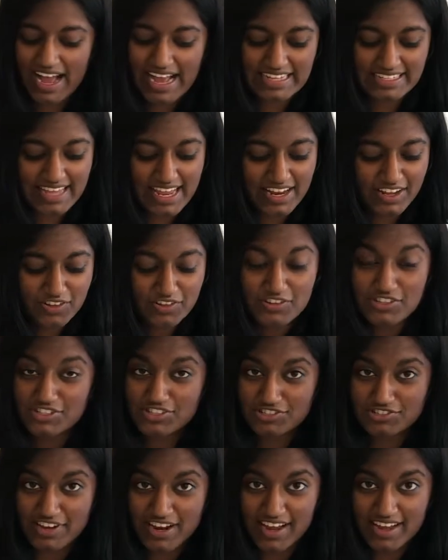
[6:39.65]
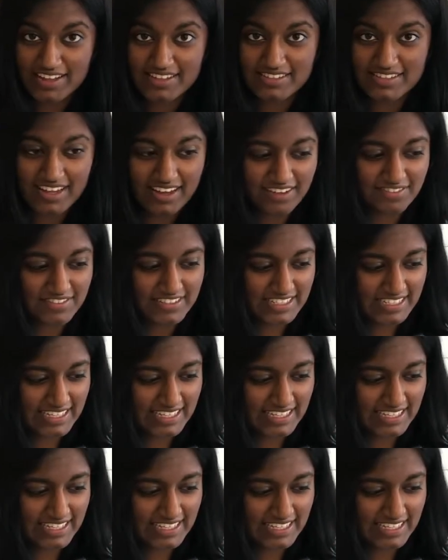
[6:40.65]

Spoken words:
identical strands of